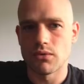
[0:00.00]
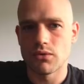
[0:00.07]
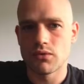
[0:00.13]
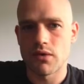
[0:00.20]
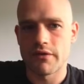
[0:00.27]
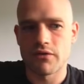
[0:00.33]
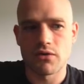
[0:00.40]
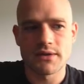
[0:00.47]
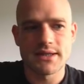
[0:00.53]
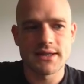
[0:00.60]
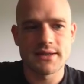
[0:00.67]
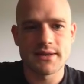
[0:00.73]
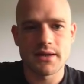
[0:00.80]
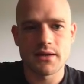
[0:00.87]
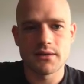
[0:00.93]
have
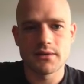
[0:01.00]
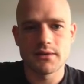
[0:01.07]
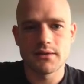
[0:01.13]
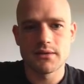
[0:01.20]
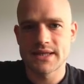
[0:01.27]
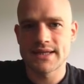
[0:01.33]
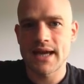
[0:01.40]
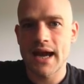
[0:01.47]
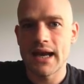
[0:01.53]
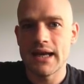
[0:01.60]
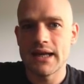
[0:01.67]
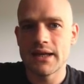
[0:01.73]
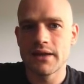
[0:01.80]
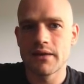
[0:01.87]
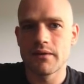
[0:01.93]
consistent
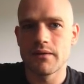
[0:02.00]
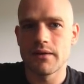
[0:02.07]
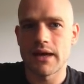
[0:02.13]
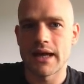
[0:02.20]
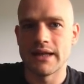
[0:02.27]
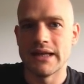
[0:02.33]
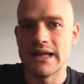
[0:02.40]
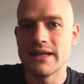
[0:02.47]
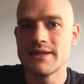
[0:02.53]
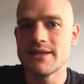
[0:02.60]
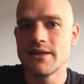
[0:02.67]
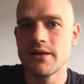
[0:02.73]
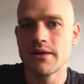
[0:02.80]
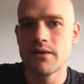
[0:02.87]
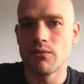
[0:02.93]
styling and
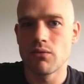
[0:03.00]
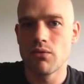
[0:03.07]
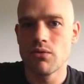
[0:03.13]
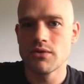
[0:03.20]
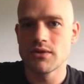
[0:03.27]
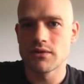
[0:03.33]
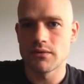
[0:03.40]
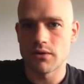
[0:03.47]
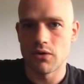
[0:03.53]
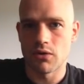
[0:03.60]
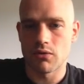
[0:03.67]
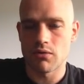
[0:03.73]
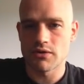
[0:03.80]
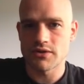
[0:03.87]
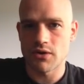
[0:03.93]
linting rules
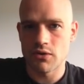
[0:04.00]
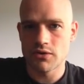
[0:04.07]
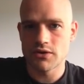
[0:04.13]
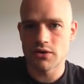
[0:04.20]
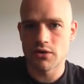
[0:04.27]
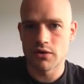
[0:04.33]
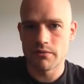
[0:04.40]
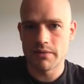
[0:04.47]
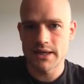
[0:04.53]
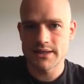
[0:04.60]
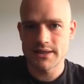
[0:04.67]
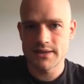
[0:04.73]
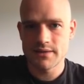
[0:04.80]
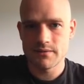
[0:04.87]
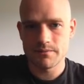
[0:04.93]
across all the code
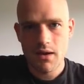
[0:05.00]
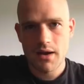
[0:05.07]
bases.